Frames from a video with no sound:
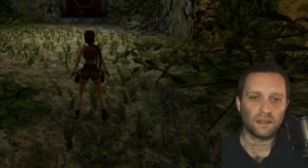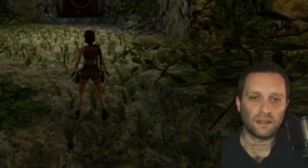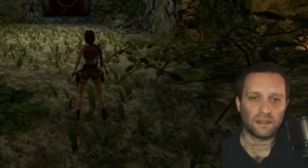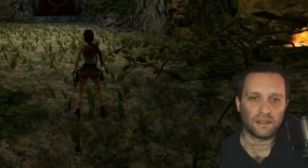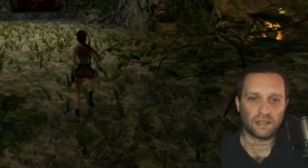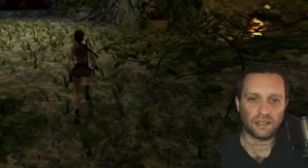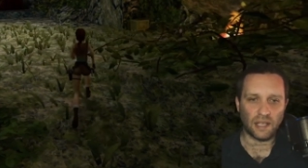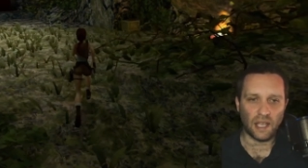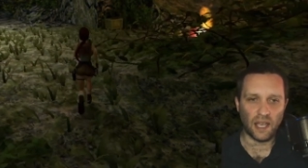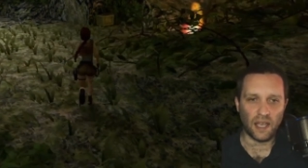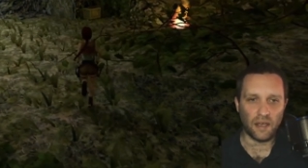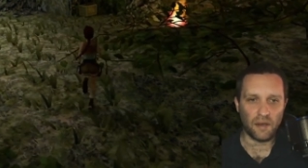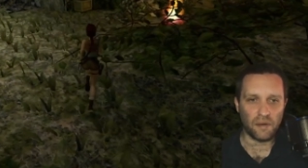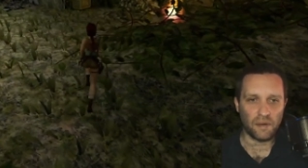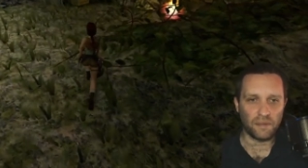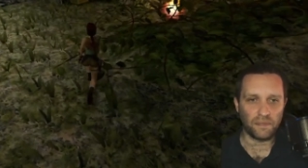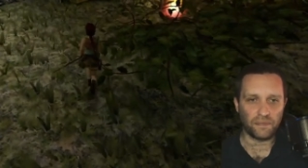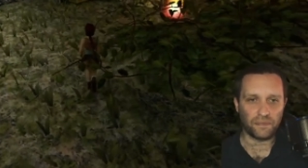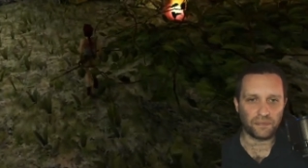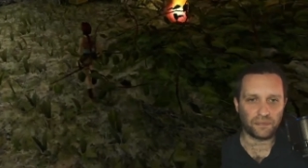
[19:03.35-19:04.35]
So,
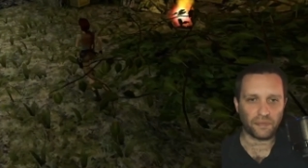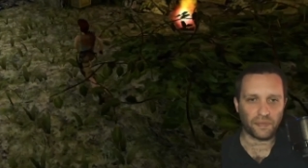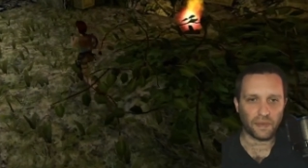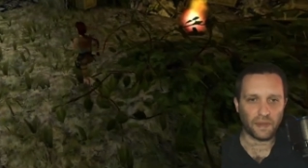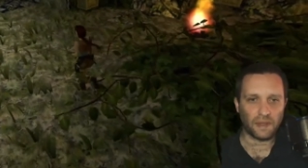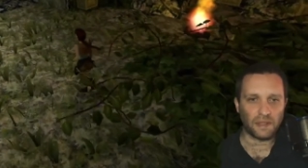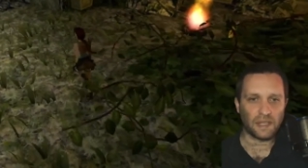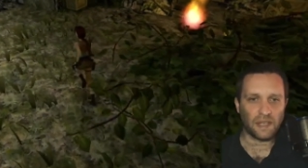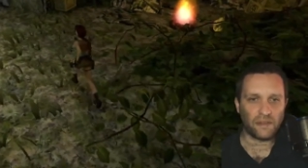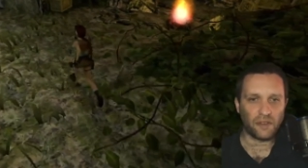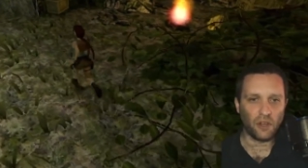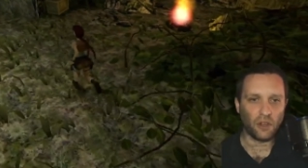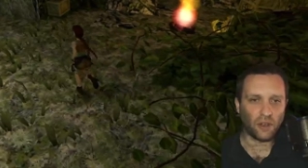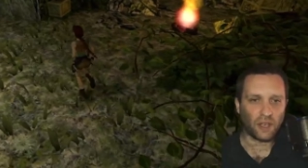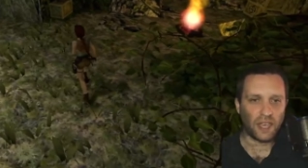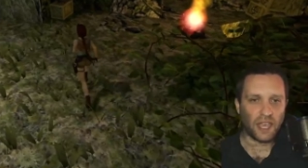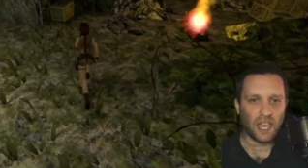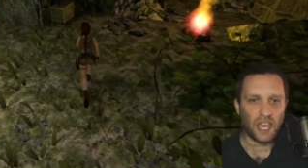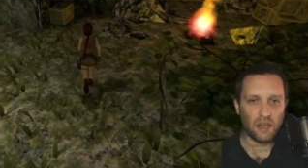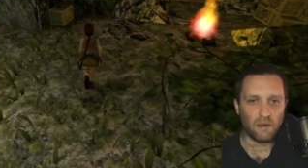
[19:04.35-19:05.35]
let's have a look.
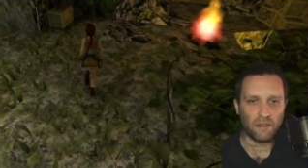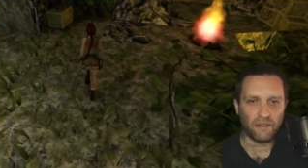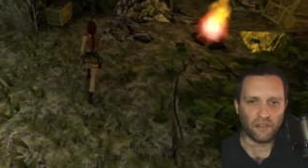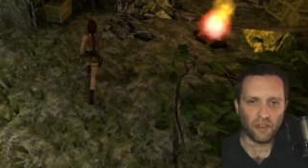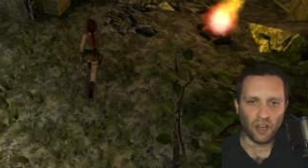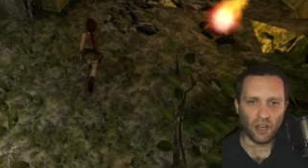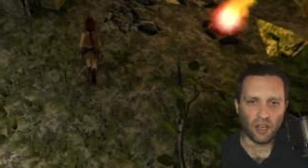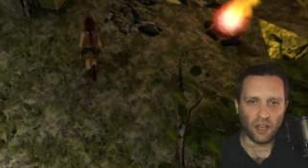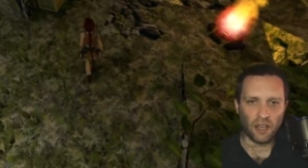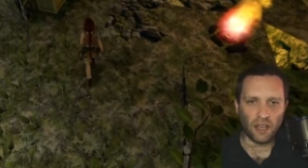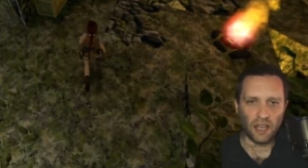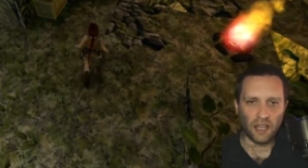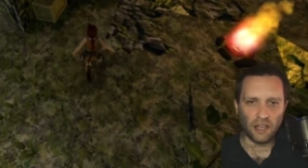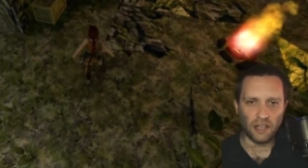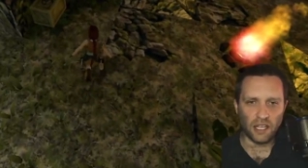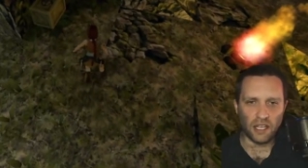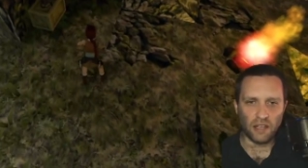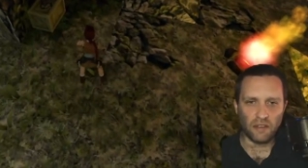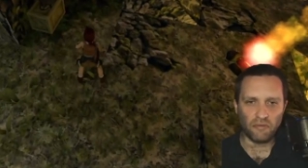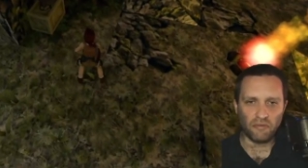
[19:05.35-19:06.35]
Here we've got
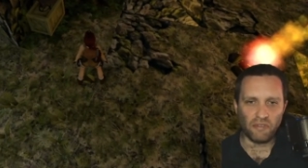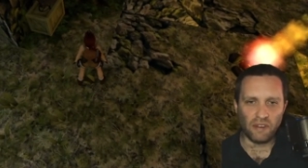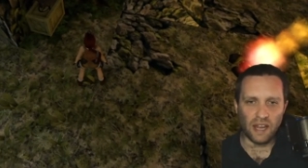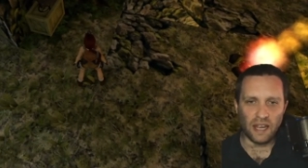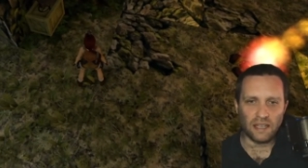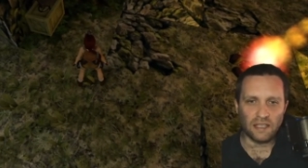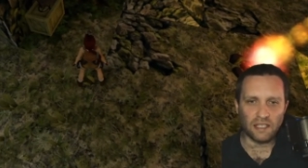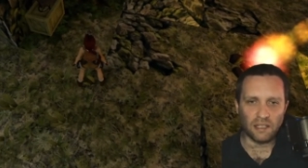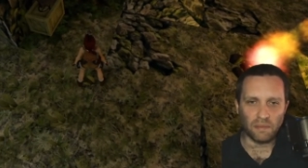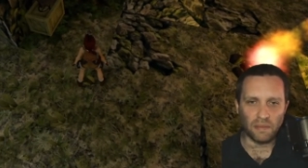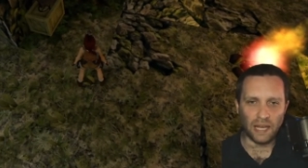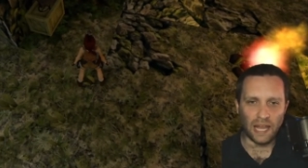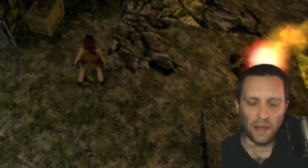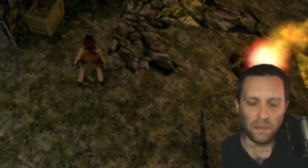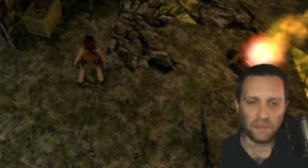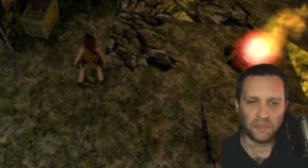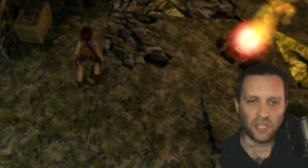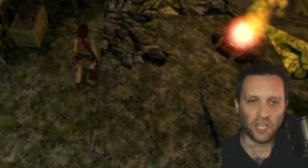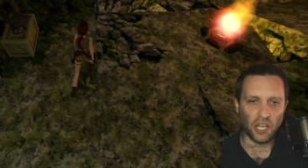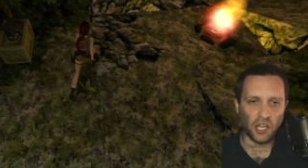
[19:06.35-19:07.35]
a random
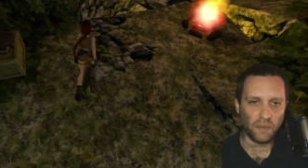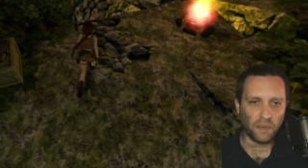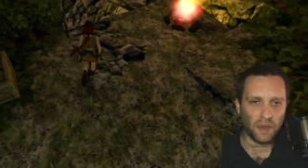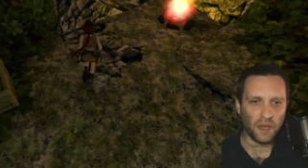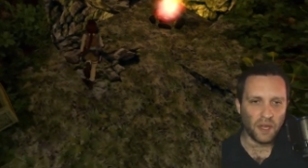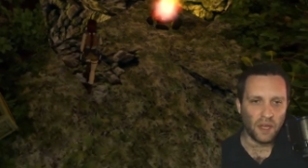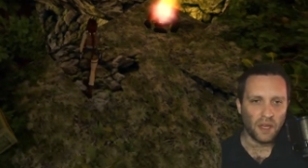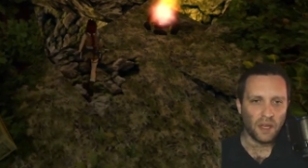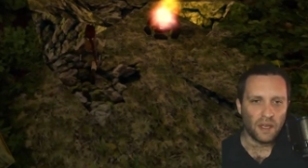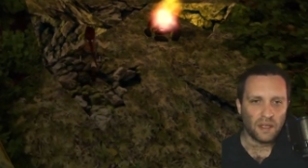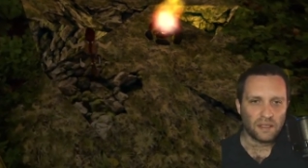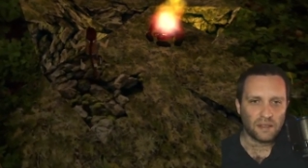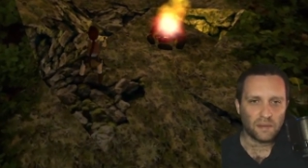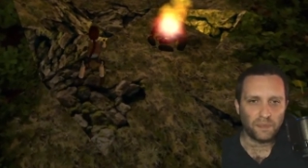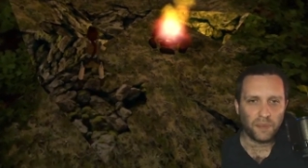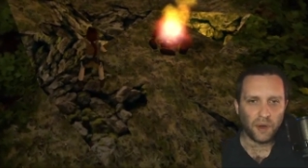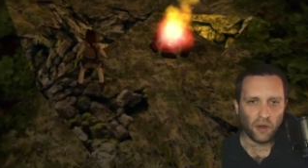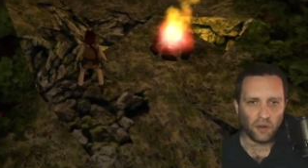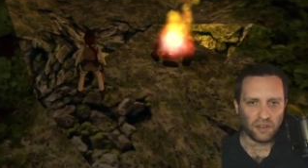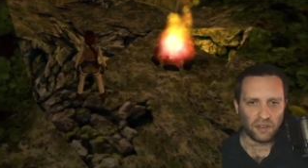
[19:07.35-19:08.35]
laptop. Some
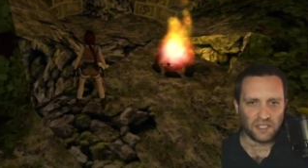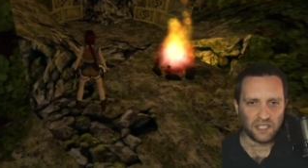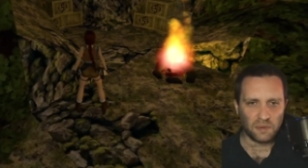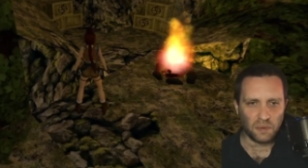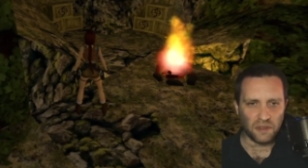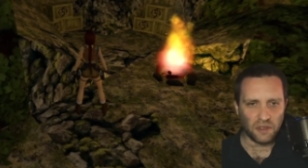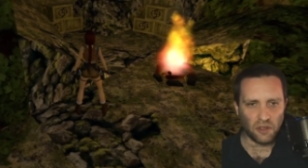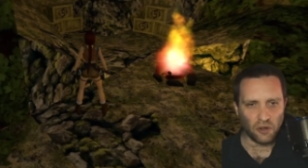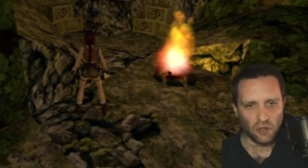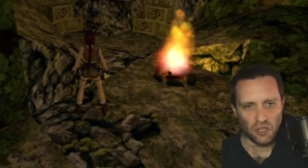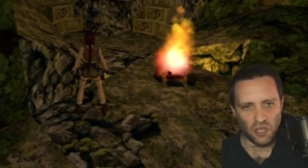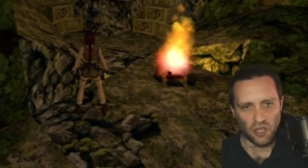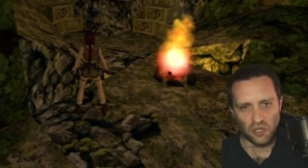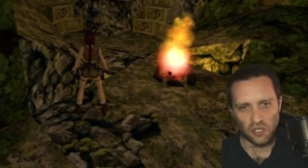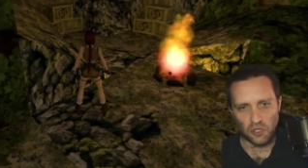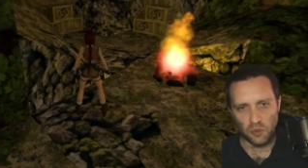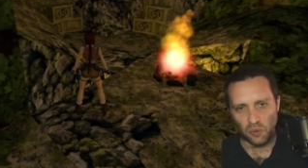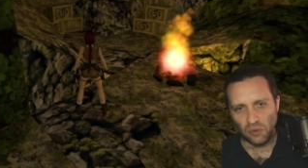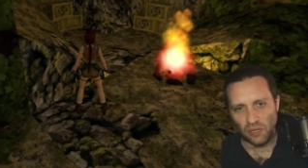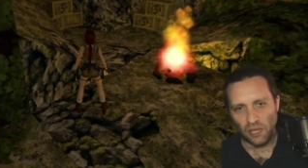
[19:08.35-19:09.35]
boxes with an
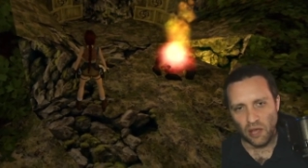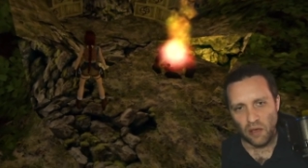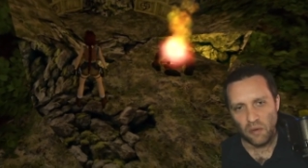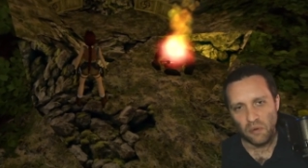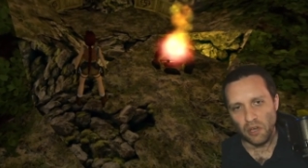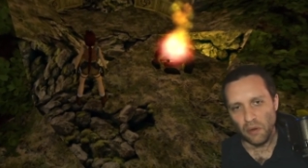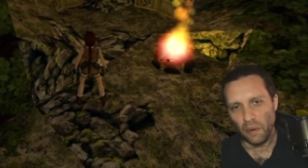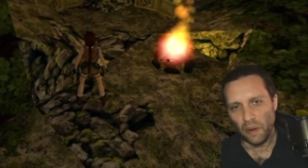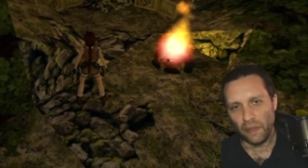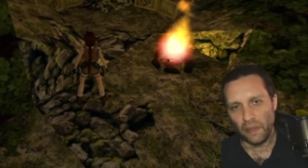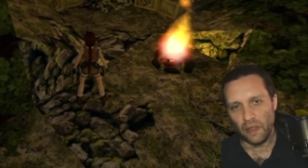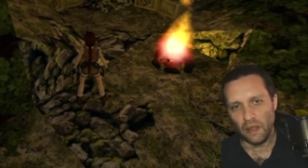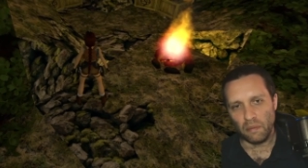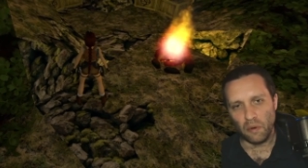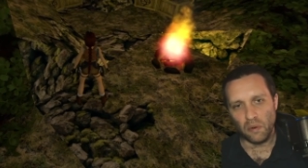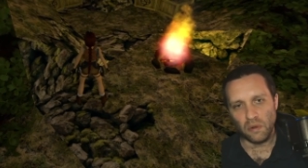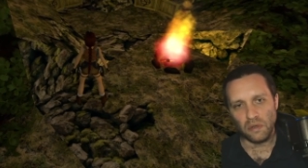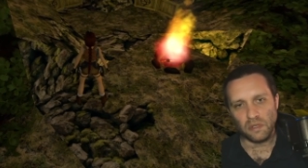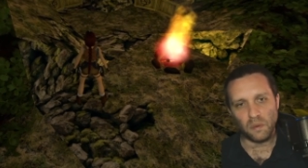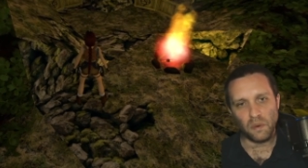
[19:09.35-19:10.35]
unusual logo on them. I
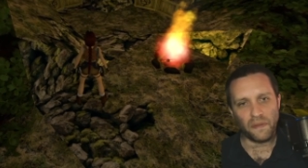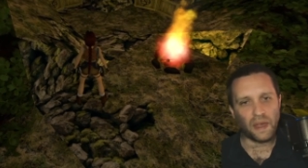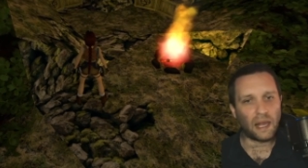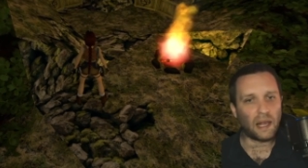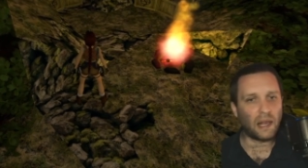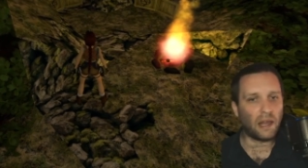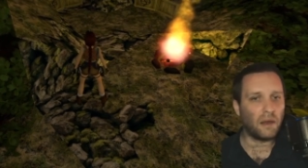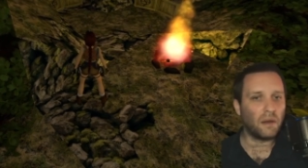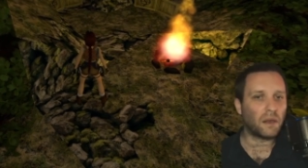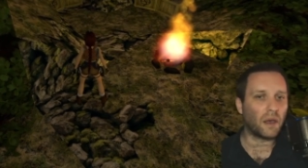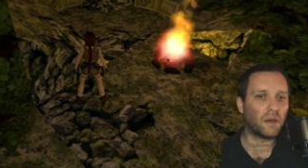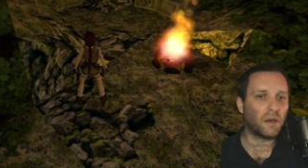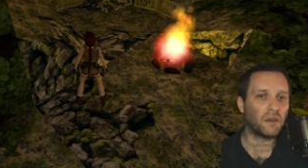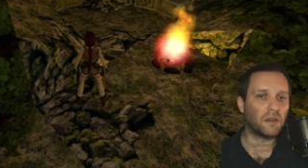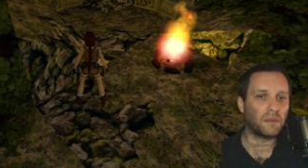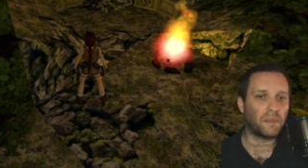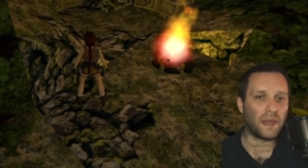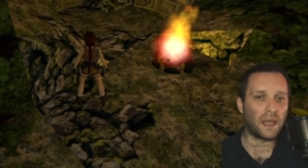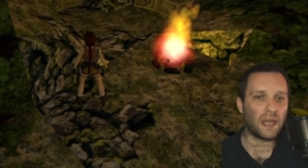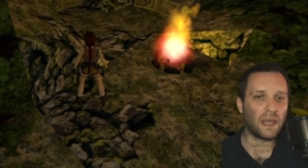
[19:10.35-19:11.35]
wonder what that logo
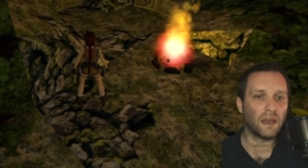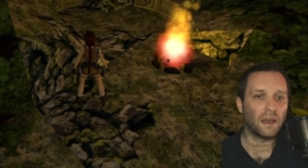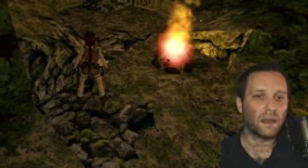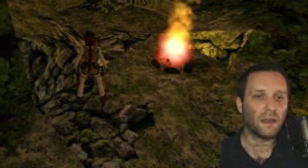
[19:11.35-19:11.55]
could be.